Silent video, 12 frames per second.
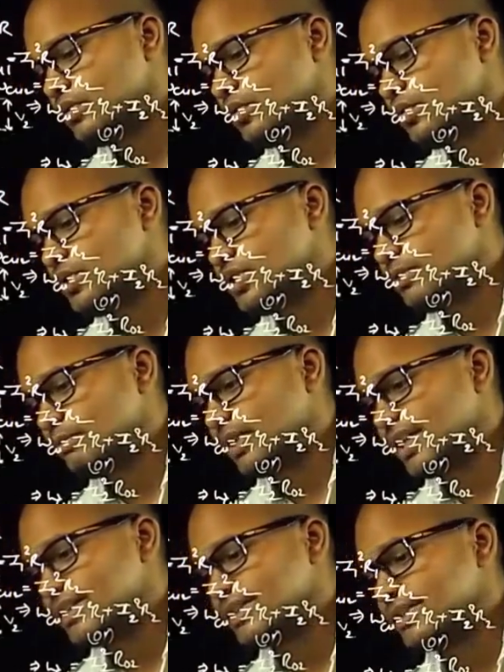which
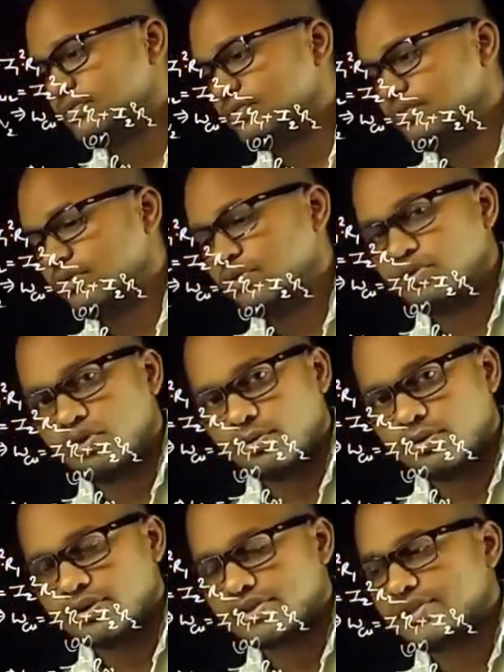implies full load copper
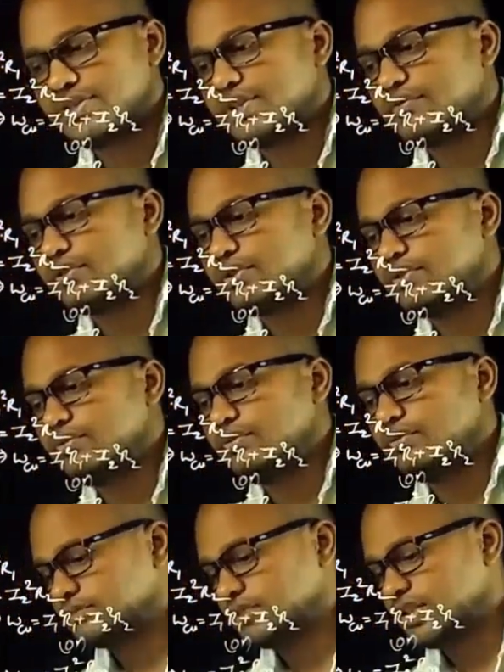loss is equal to
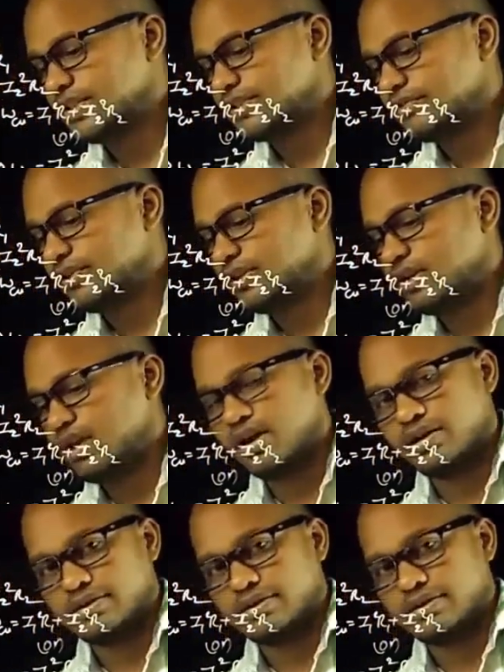I square R,